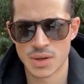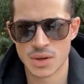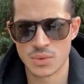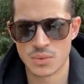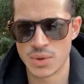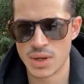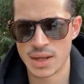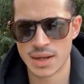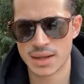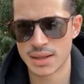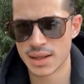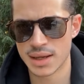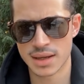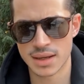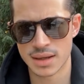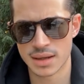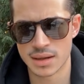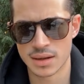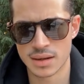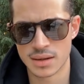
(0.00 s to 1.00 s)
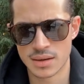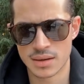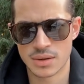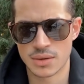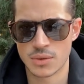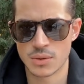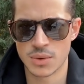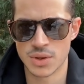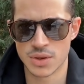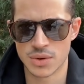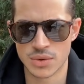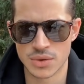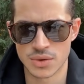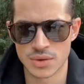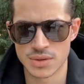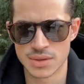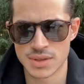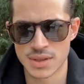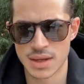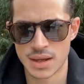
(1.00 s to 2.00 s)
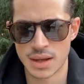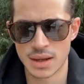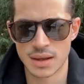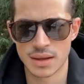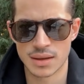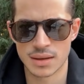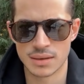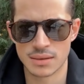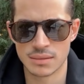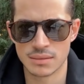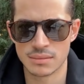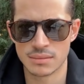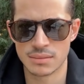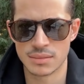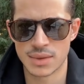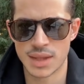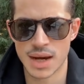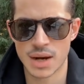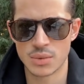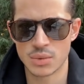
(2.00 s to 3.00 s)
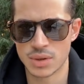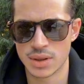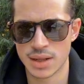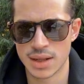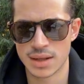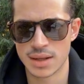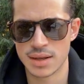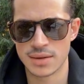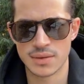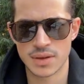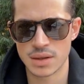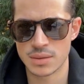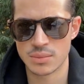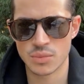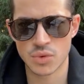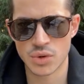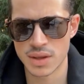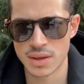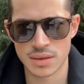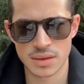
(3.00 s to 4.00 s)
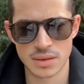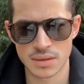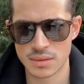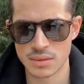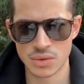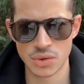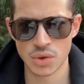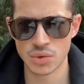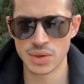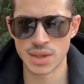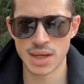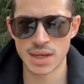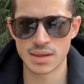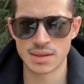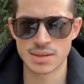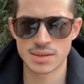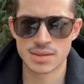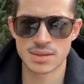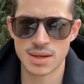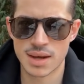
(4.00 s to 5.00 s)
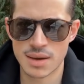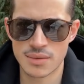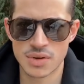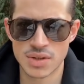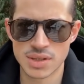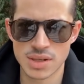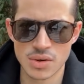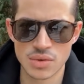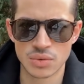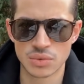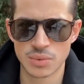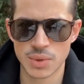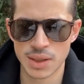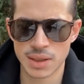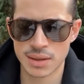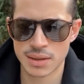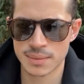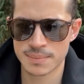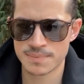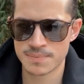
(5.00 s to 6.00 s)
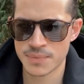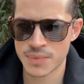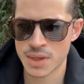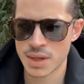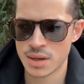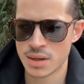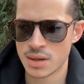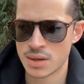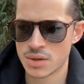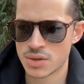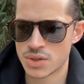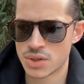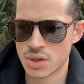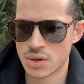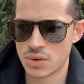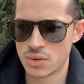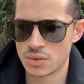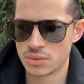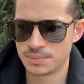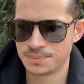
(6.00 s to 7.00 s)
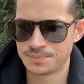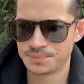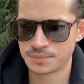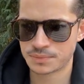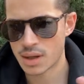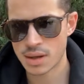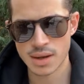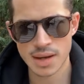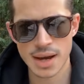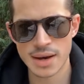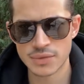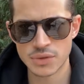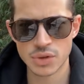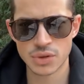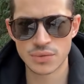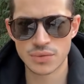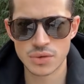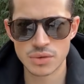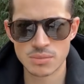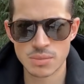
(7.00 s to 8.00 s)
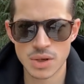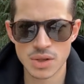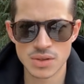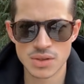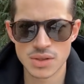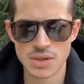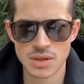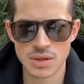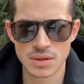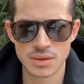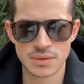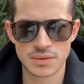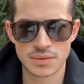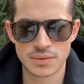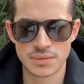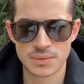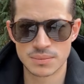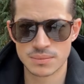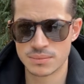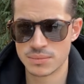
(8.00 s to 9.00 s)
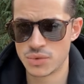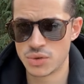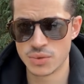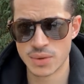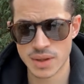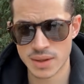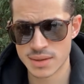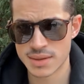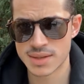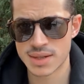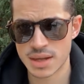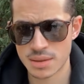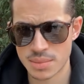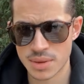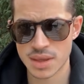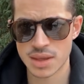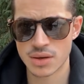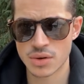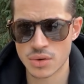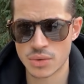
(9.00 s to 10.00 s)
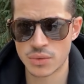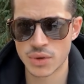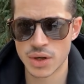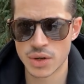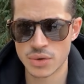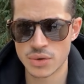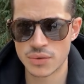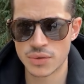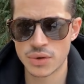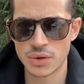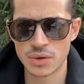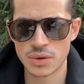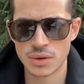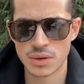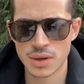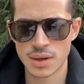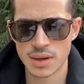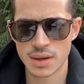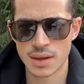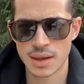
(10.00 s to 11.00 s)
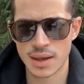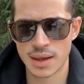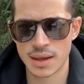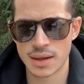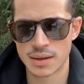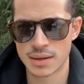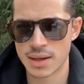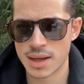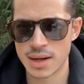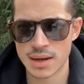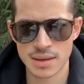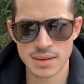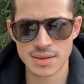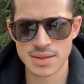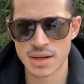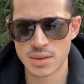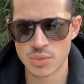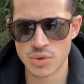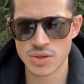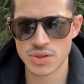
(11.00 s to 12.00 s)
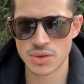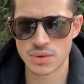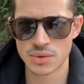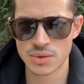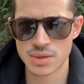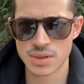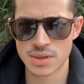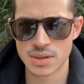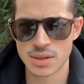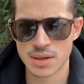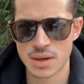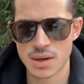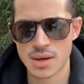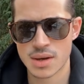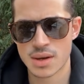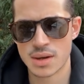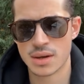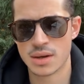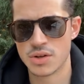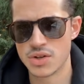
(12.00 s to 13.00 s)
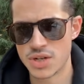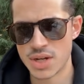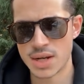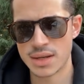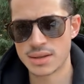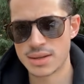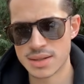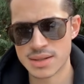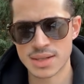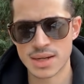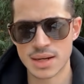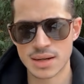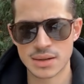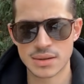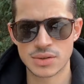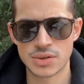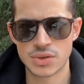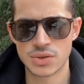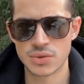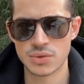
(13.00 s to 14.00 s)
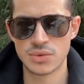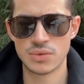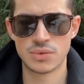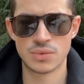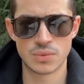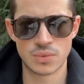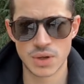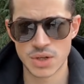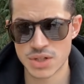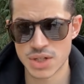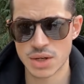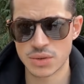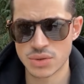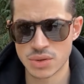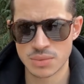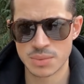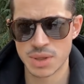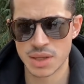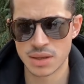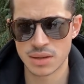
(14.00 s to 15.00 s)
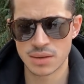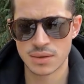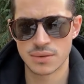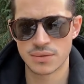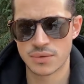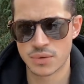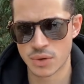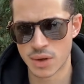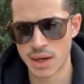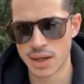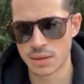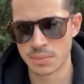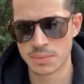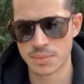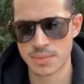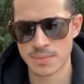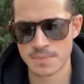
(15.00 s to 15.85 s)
really clicking with girls. And that would leave him with no dates every single week. So after a few months of doing the same thing over and over and getting the same results, Jake decided to reach out to me for help.